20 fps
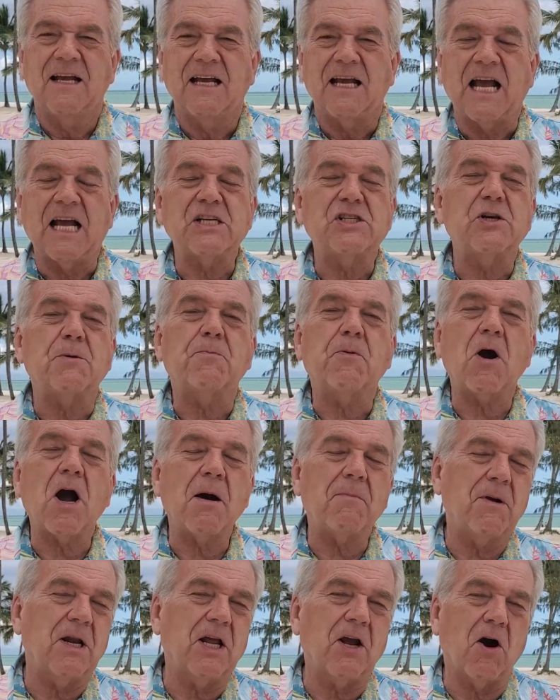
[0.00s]
As you
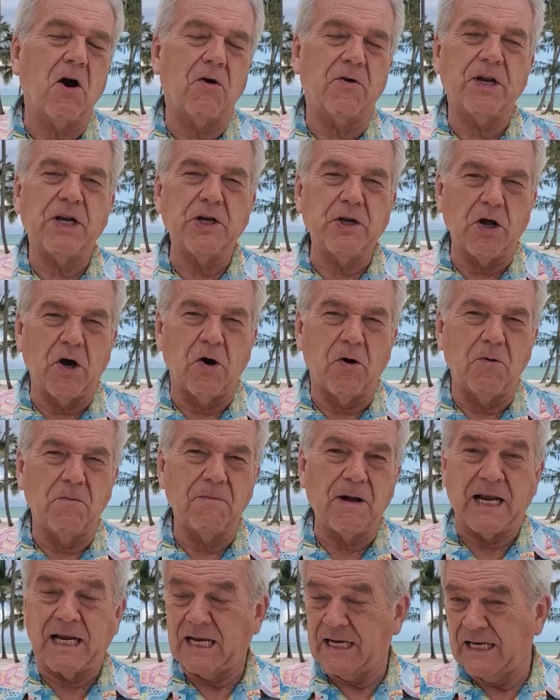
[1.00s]
probably already know,
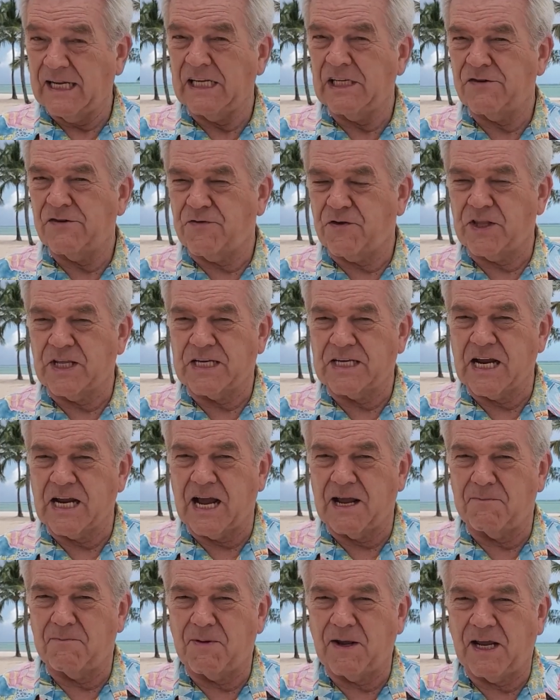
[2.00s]
and at least for the
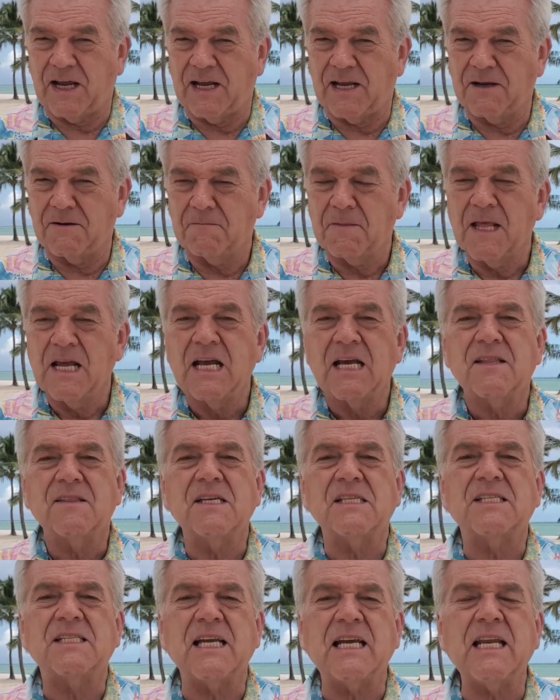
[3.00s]
time being,
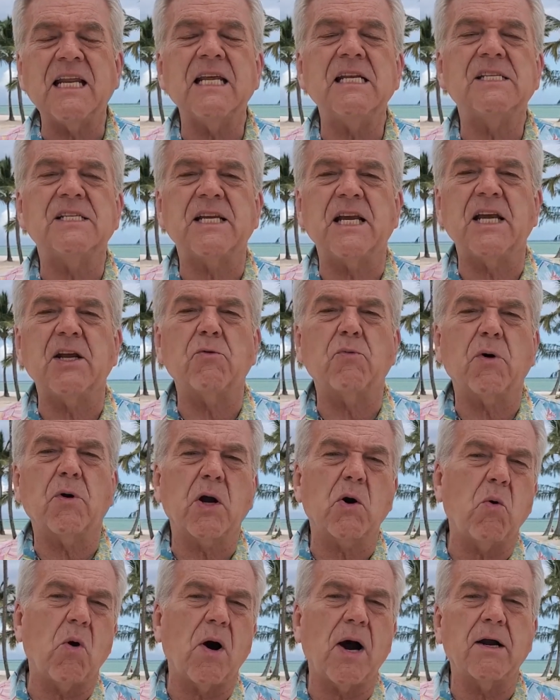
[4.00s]
the CDC
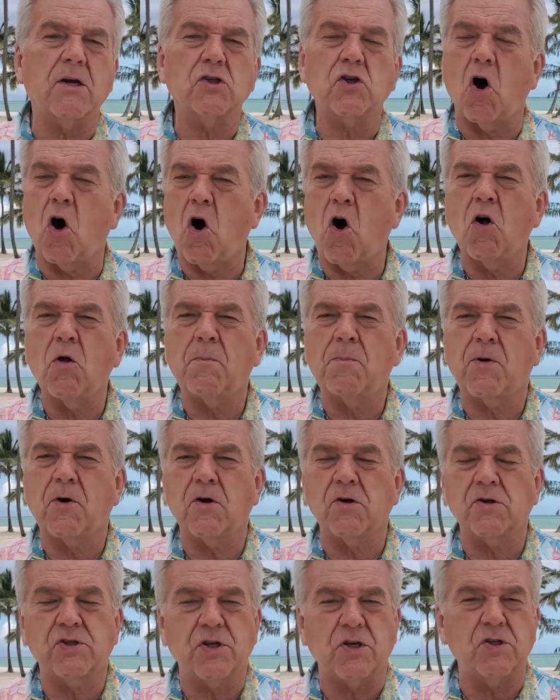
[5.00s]
requires all
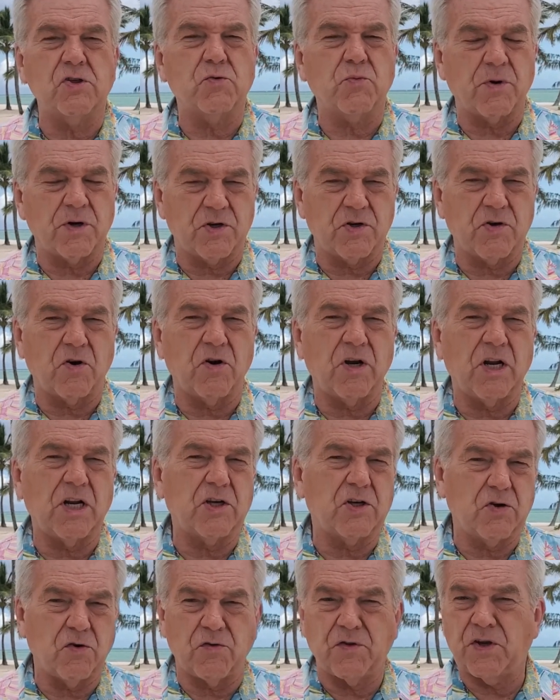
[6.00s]
persons returning
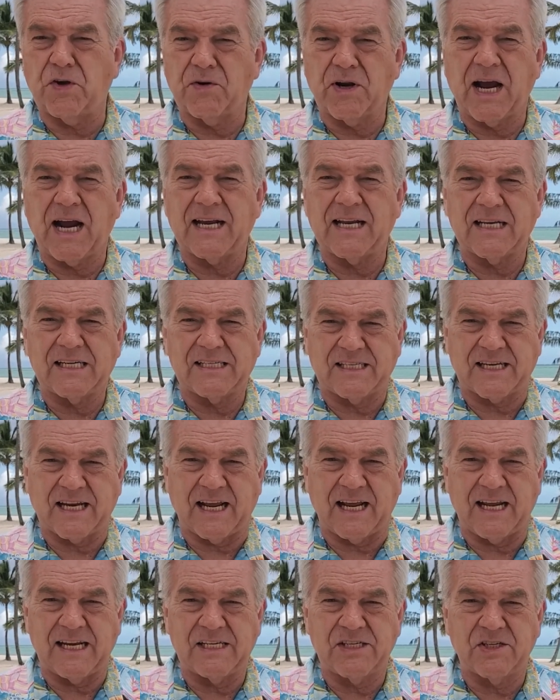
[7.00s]
to the United
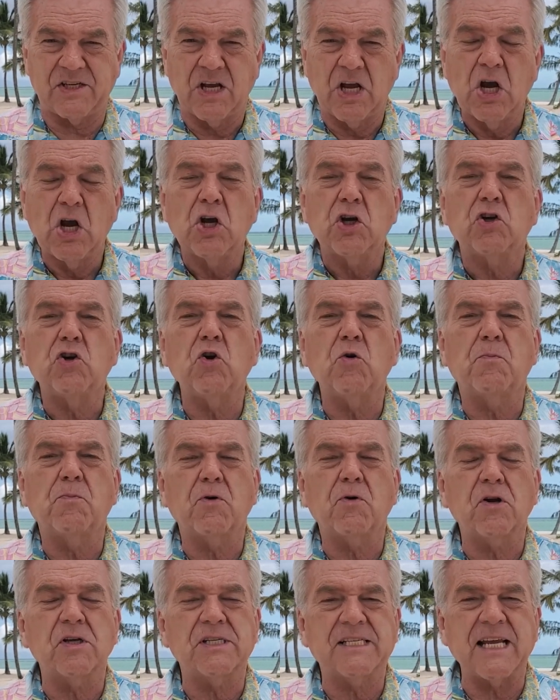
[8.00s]
States to
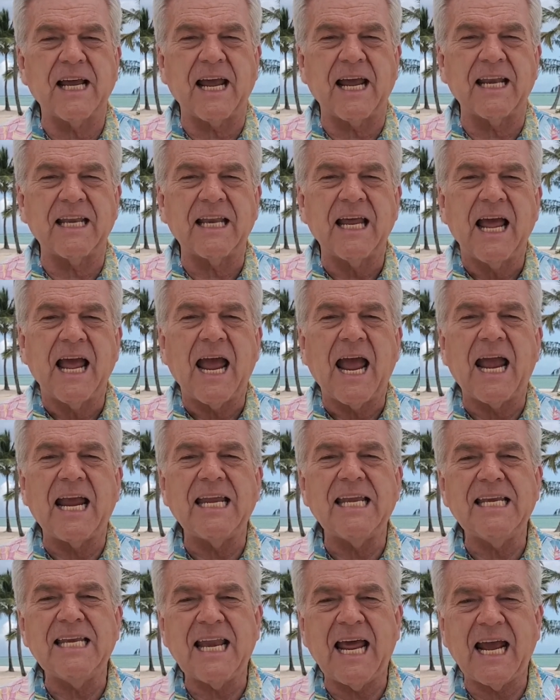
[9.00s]
present a
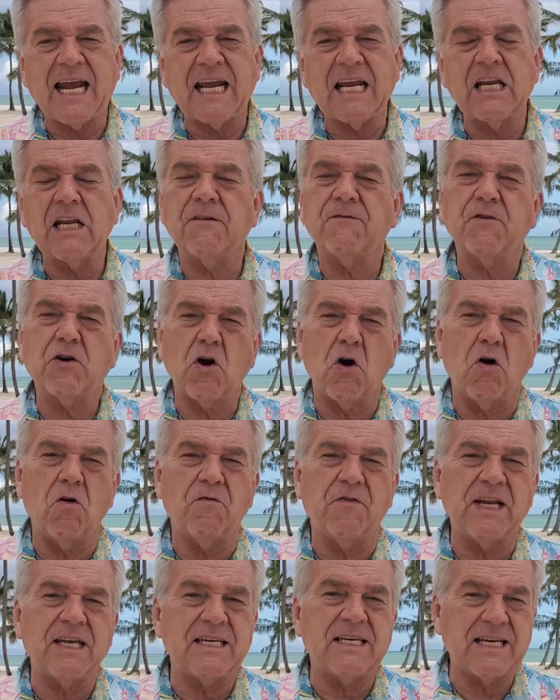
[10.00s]
negative
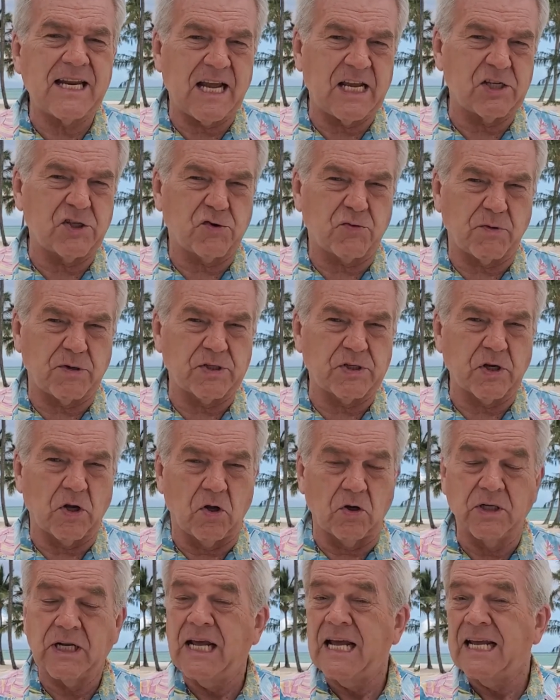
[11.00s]
COVID test
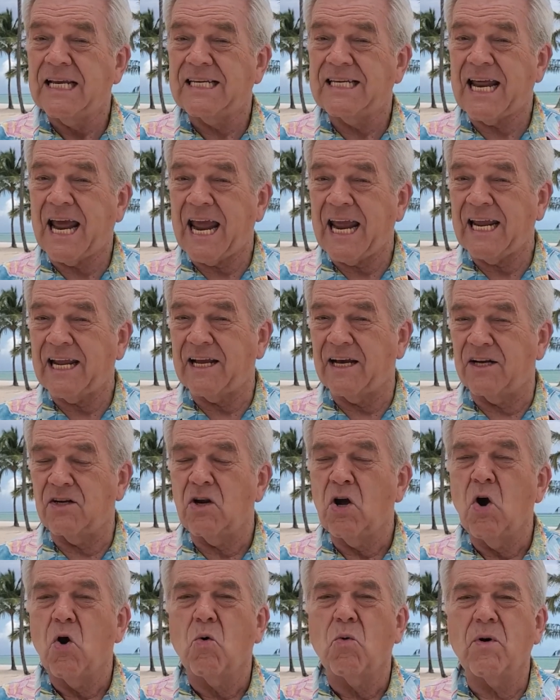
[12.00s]
result taken
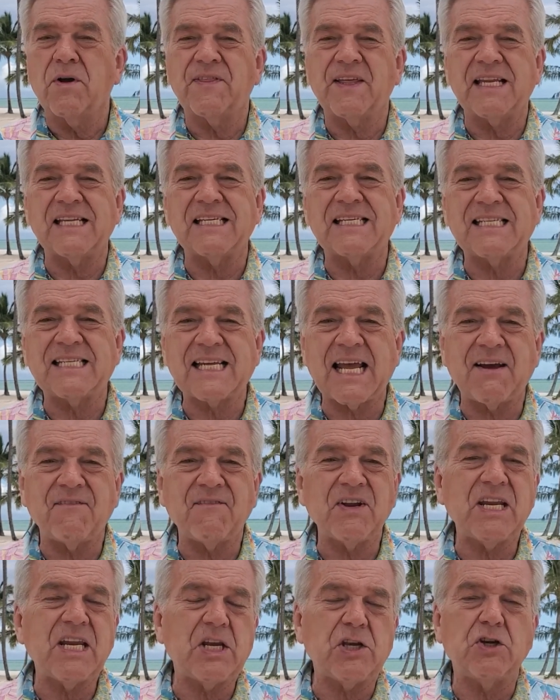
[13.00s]
within
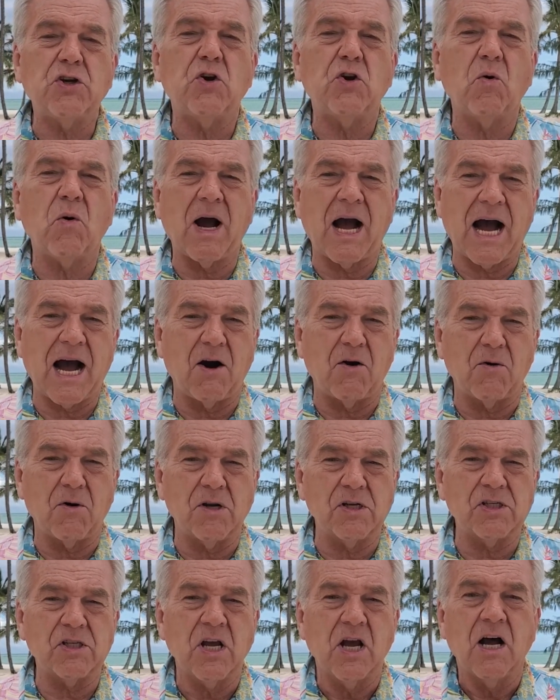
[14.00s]
72
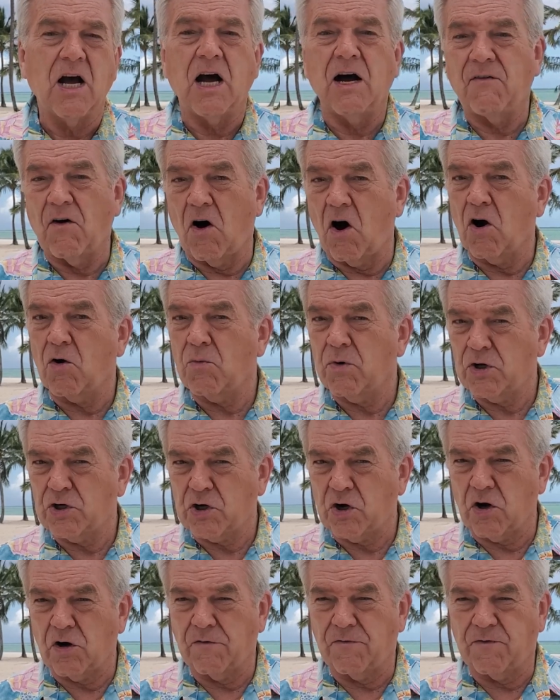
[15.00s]
hours of our
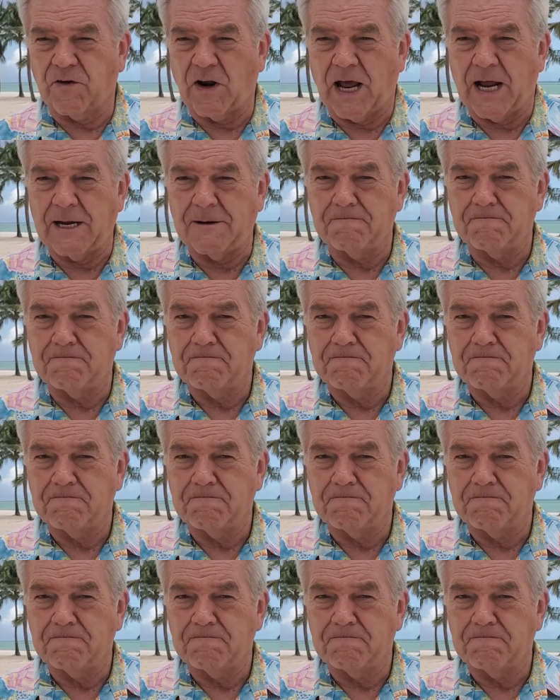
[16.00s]
return flight.